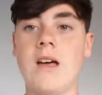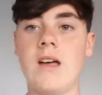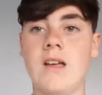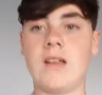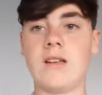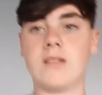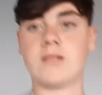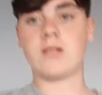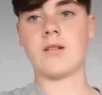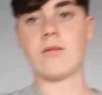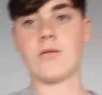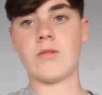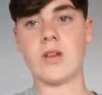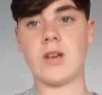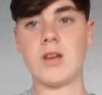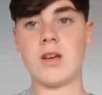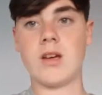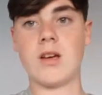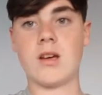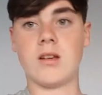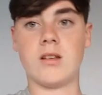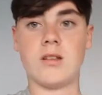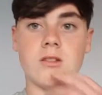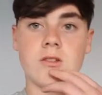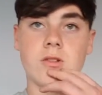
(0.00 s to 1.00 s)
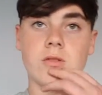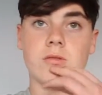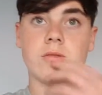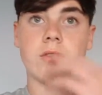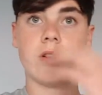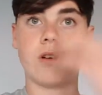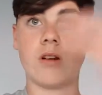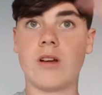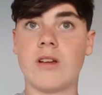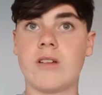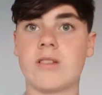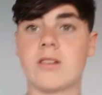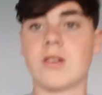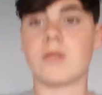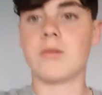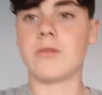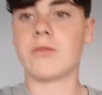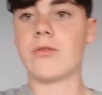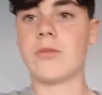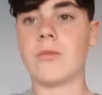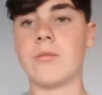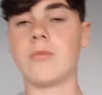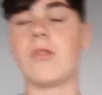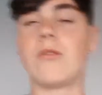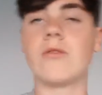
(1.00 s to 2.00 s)
as over here because all the light's coming
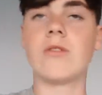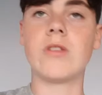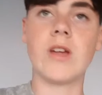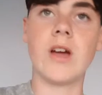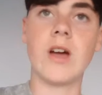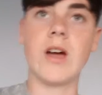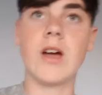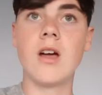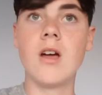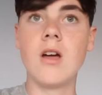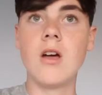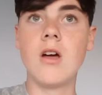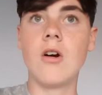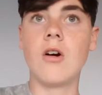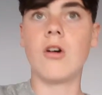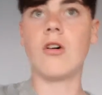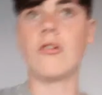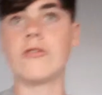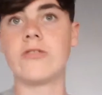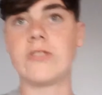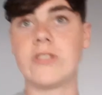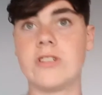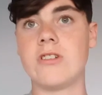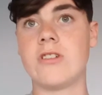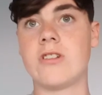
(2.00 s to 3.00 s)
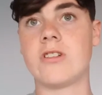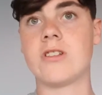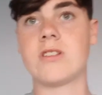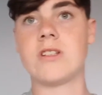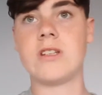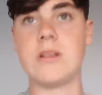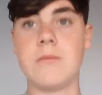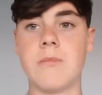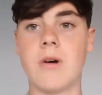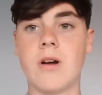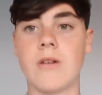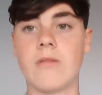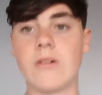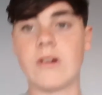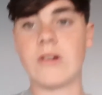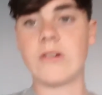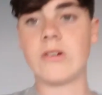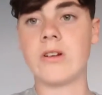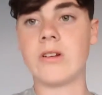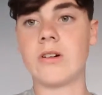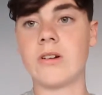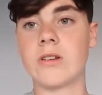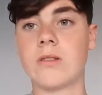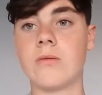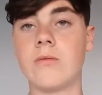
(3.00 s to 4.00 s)
from over there. Obviously, you can see my
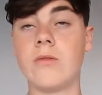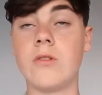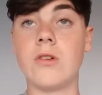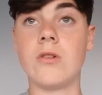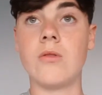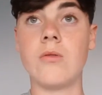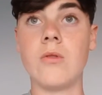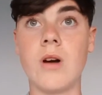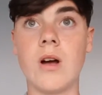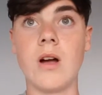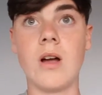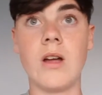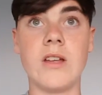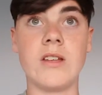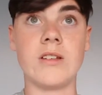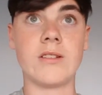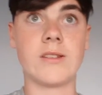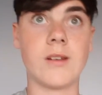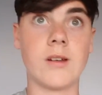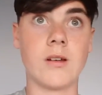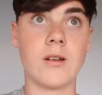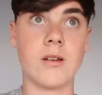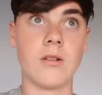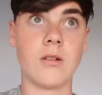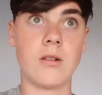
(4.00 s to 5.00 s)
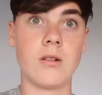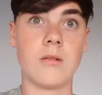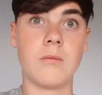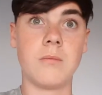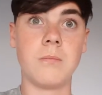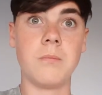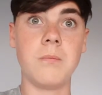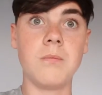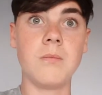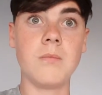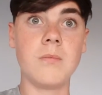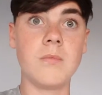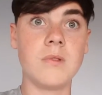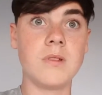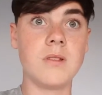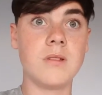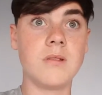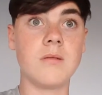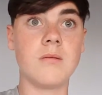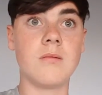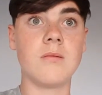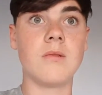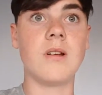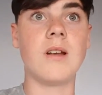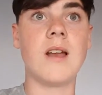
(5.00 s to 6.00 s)
very nice view is
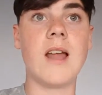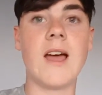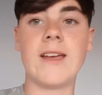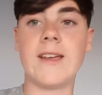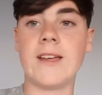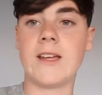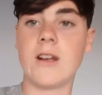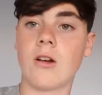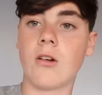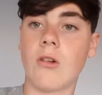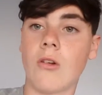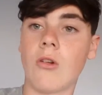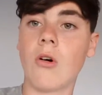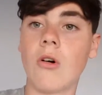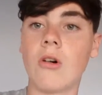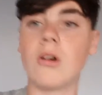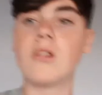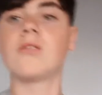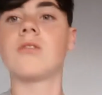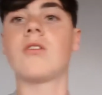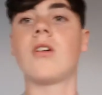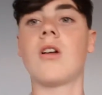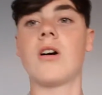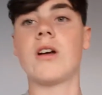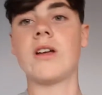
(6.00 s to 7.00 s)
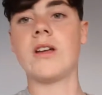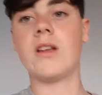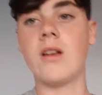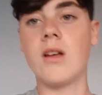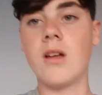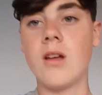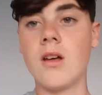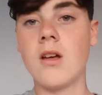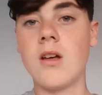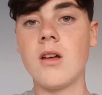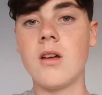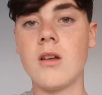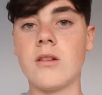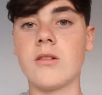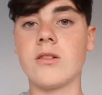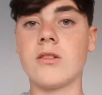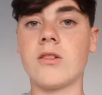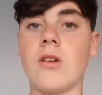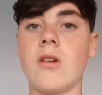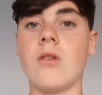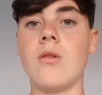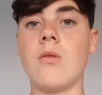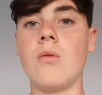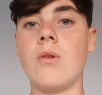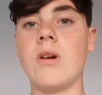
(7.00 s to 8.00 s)
letting in a lot of light,
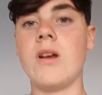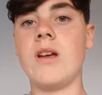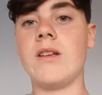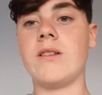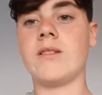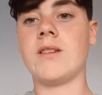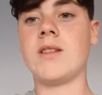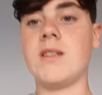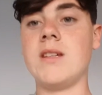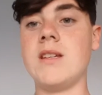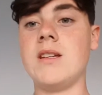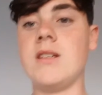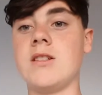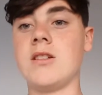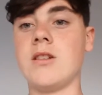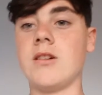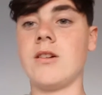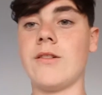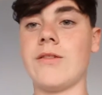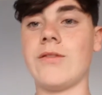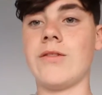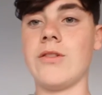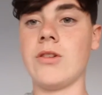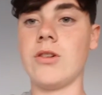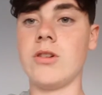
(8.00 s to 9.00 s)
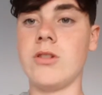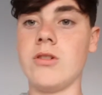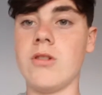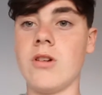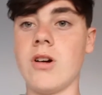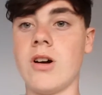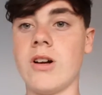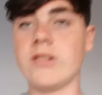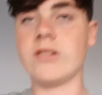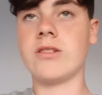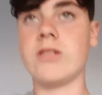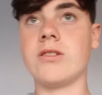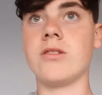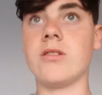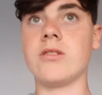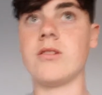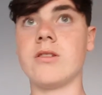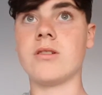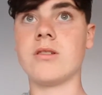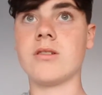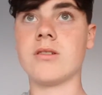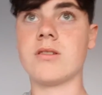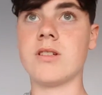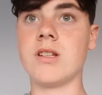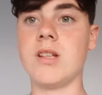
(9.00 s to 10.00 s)
so it's easier for you guys
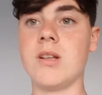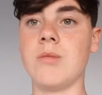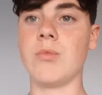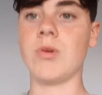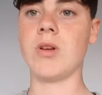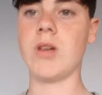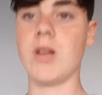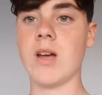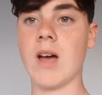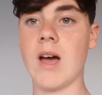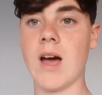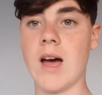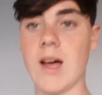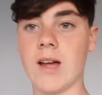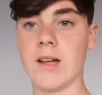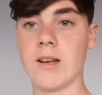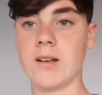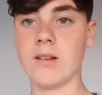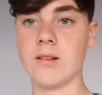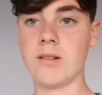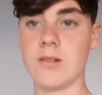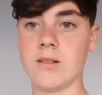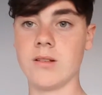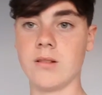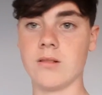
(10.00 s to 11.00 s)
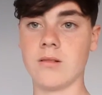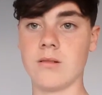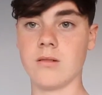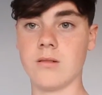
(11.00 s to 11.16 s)
to see me. And